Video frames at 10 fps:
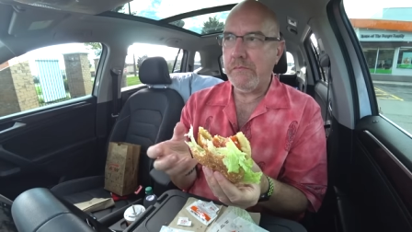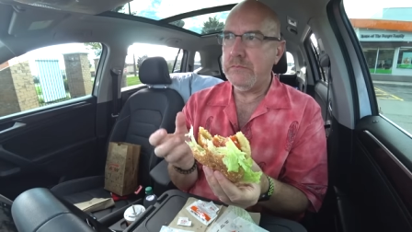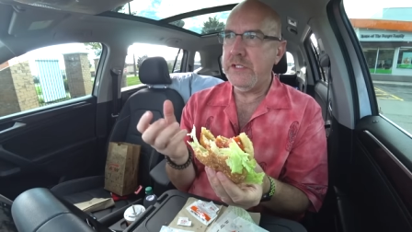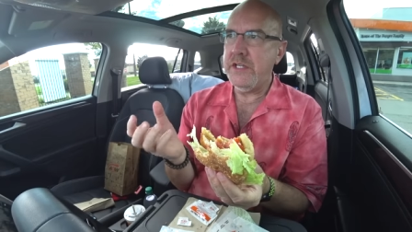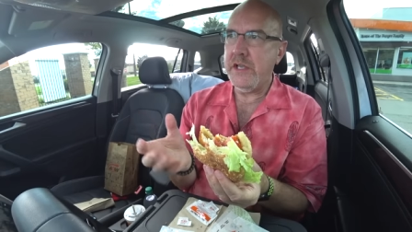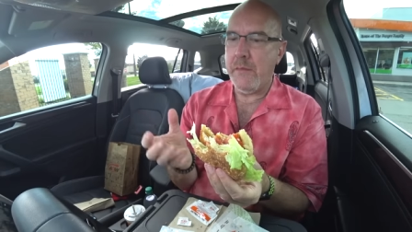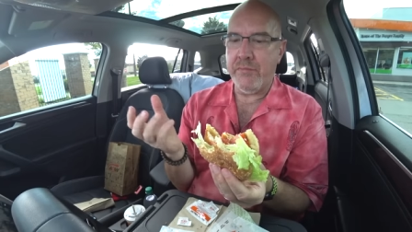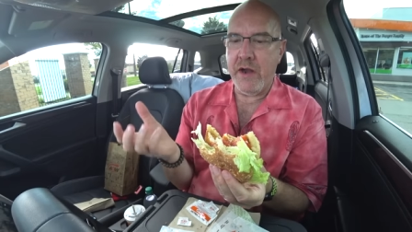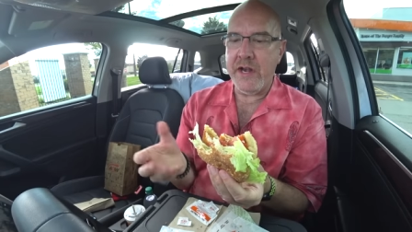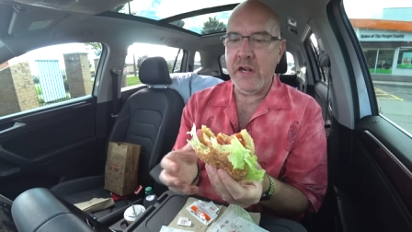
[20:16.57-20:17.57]
The uh,
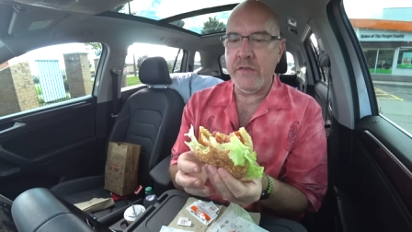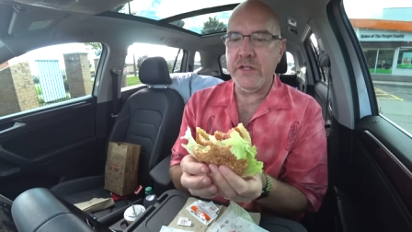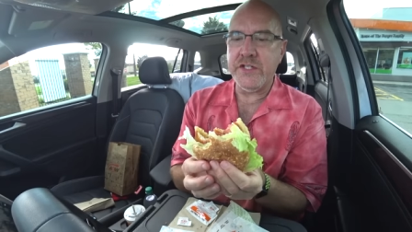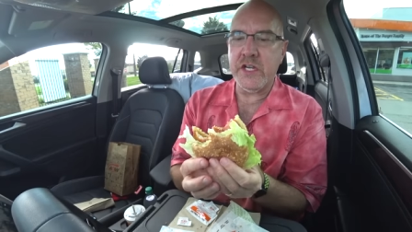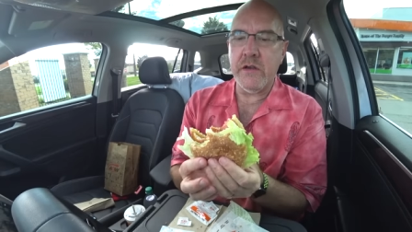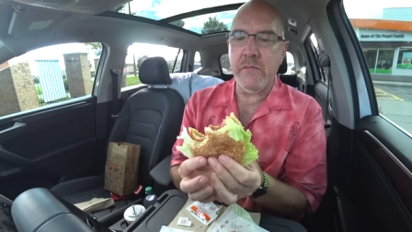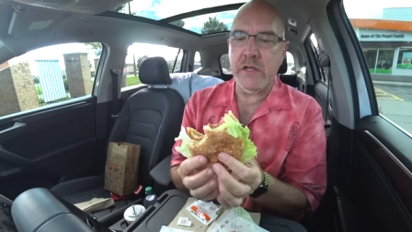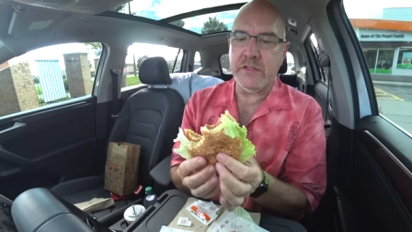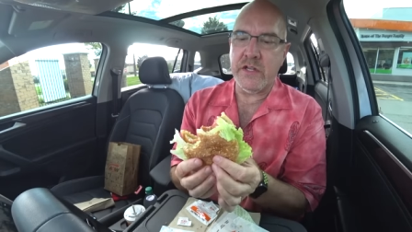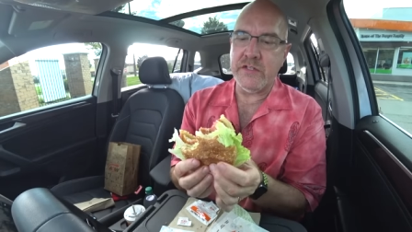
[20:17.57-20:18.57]
breading on the chicken
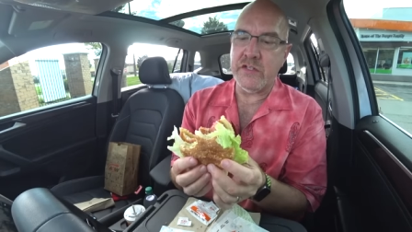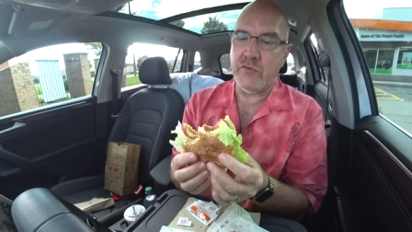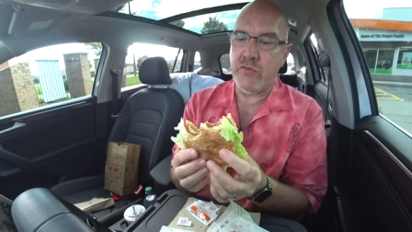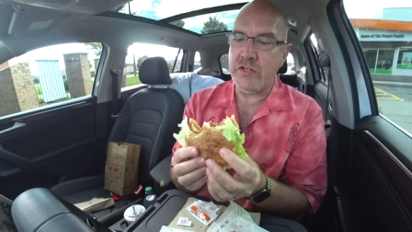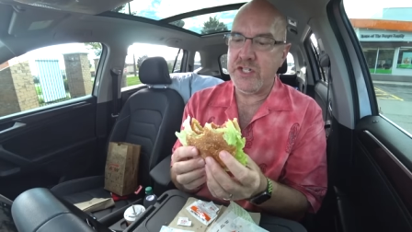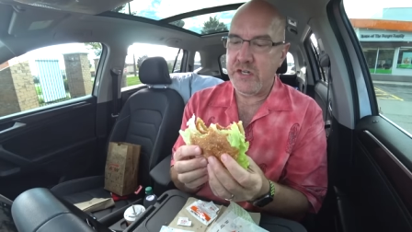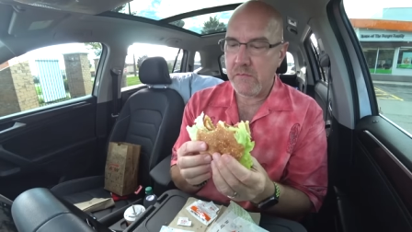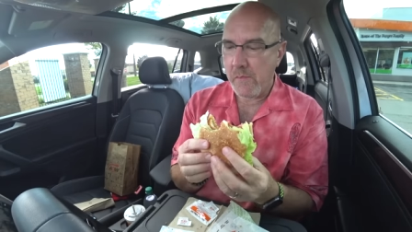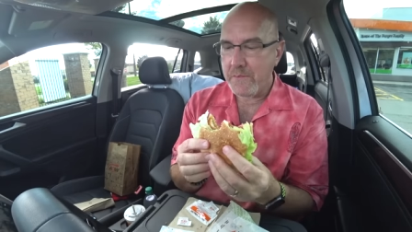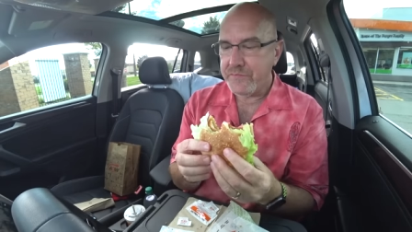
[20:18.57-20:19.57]
is nice and crunchy.
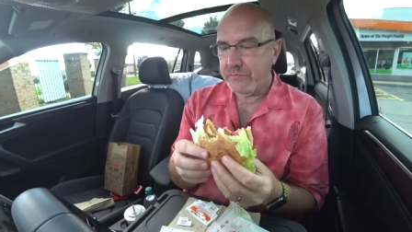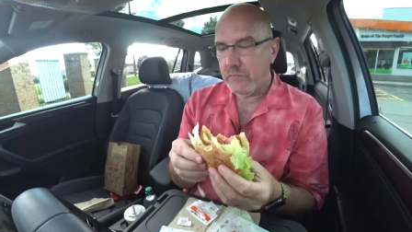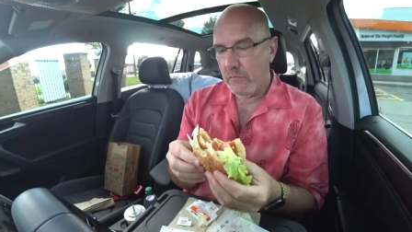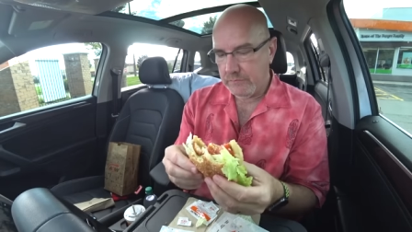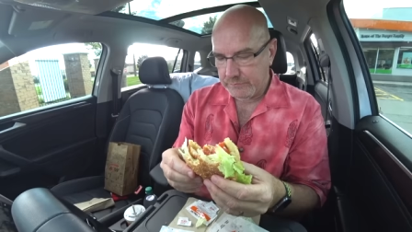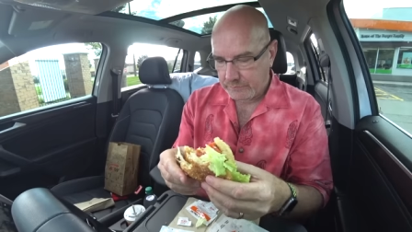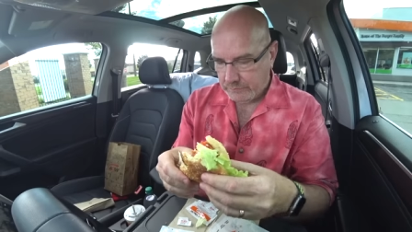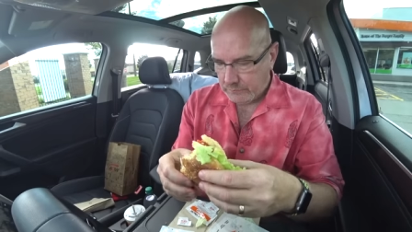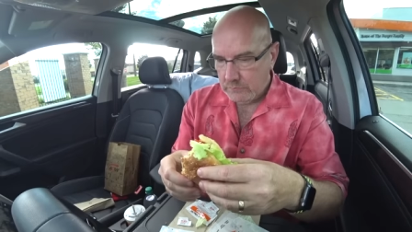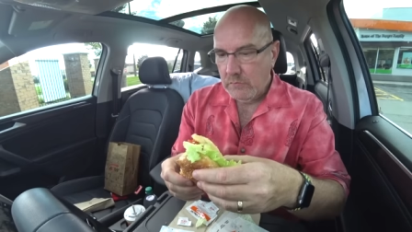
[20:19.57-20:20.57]

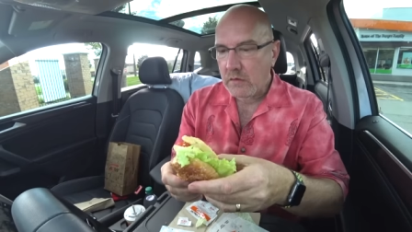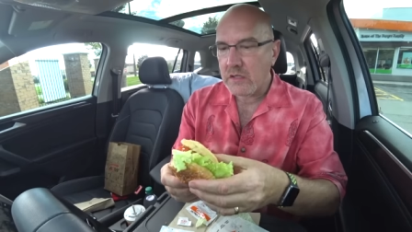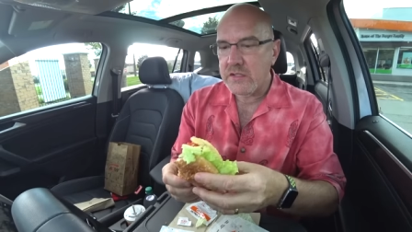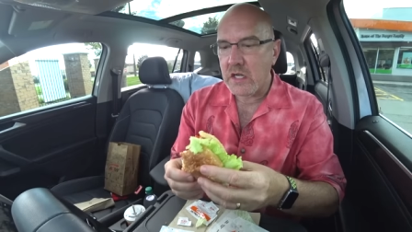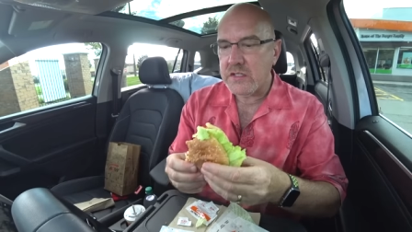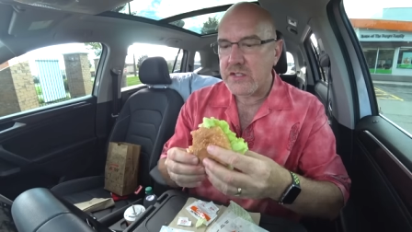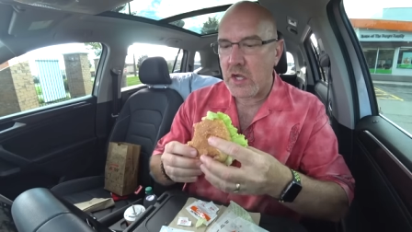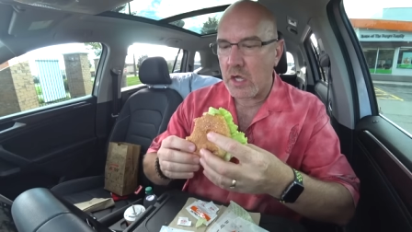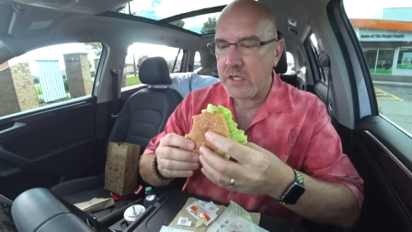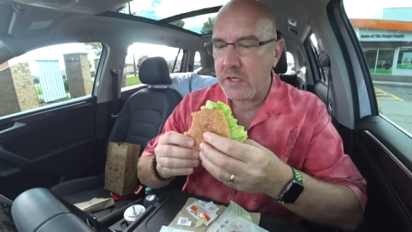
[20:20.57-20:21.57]
It's not
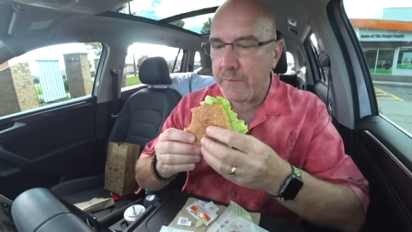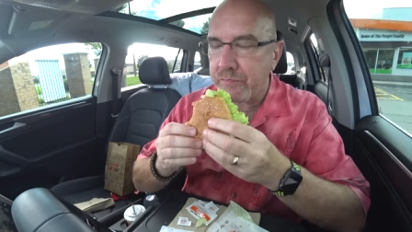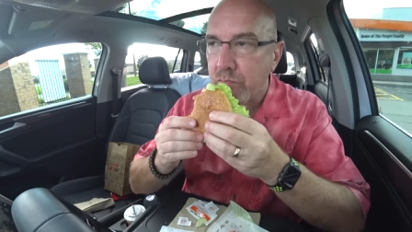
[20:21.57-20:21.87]
soggy